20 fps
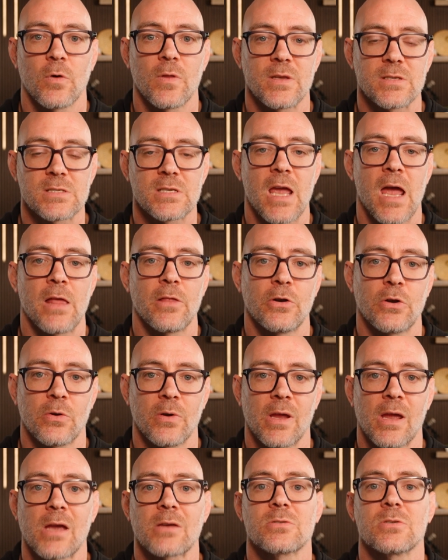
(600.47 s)
for this
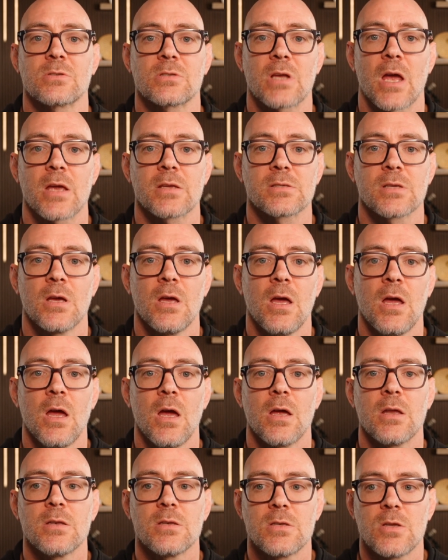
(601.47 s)
calendaring exercise.
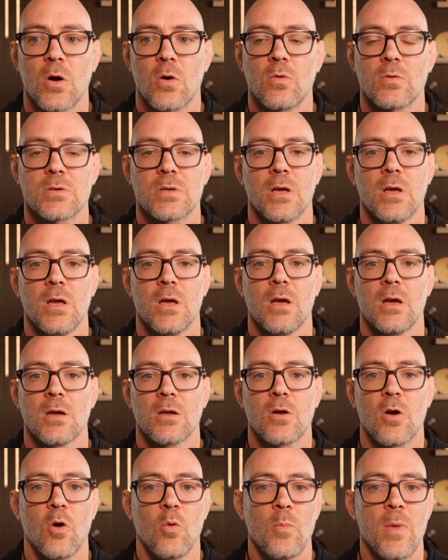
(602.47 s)
Don't
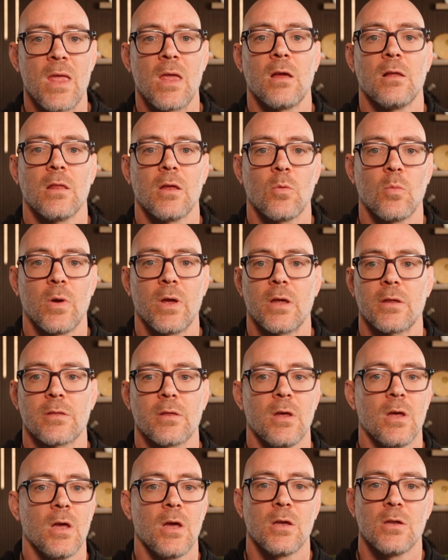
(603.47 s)
commingle it
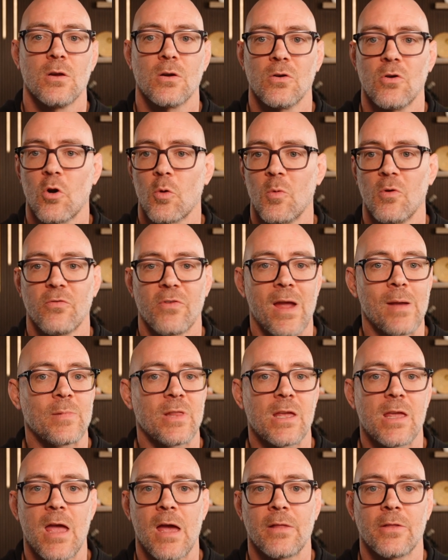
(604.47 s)
with your normal
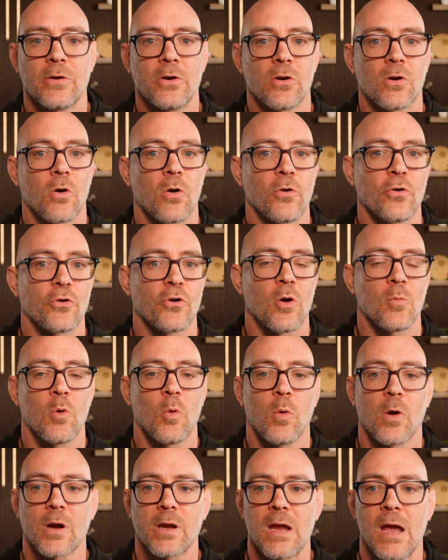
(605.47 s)
family calendar or your
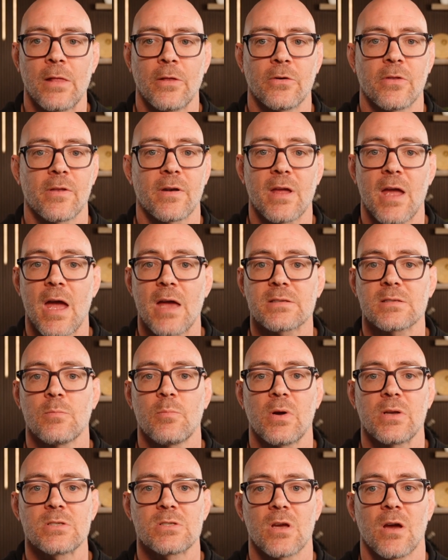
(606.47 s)
normal work calendar that has a
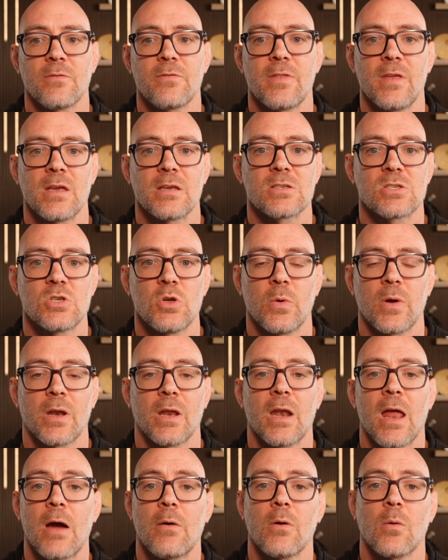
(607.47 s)
bunch of things to it
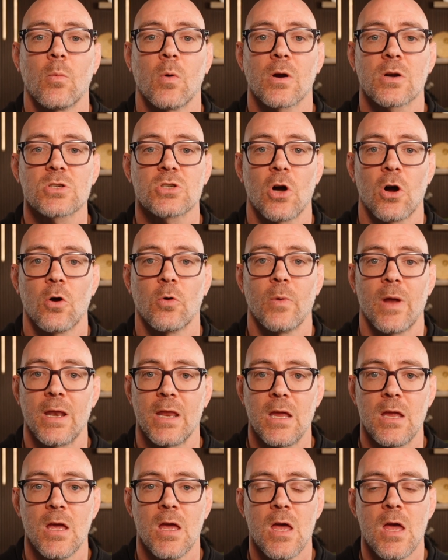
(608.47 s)
and how it works
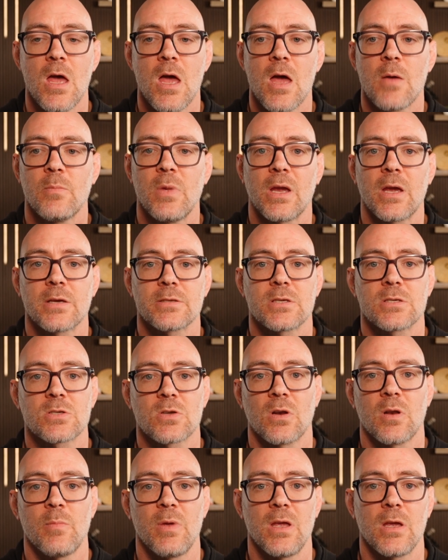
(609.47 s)
already, because it's
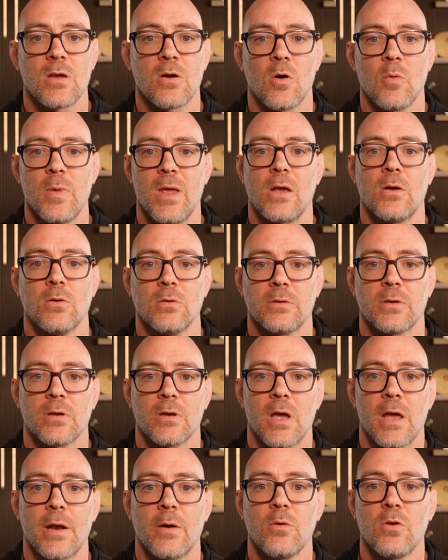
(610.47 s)
going to be commingled
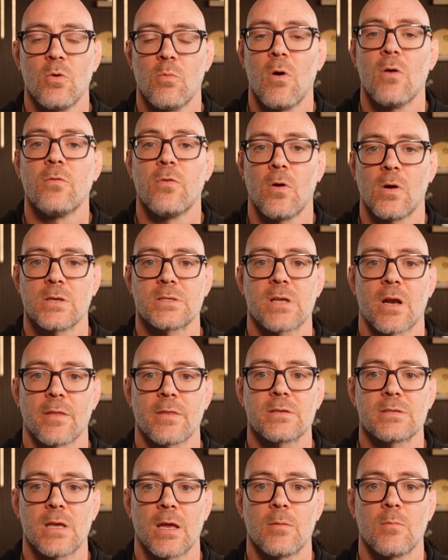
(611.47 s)
and you won't focus on
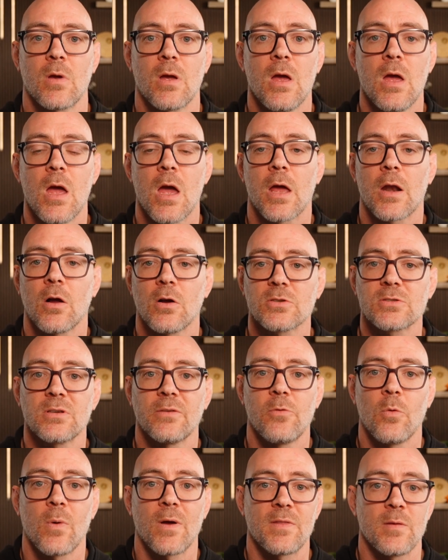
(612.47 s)
it the same. And
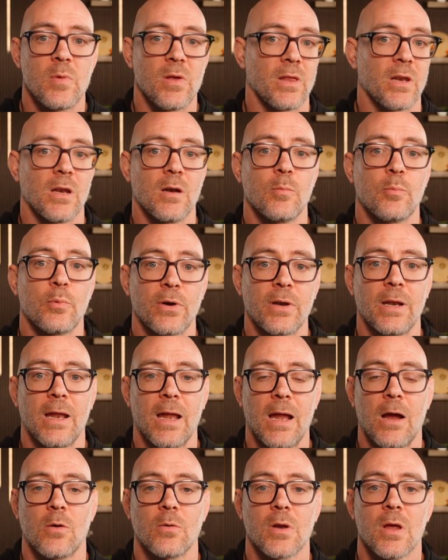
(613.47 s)
also, if you want the ability to print it
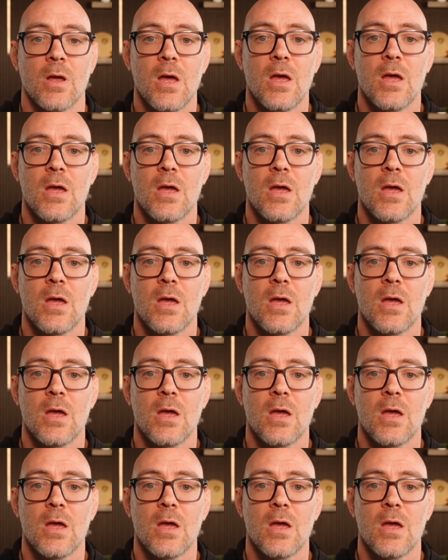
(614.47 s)
out,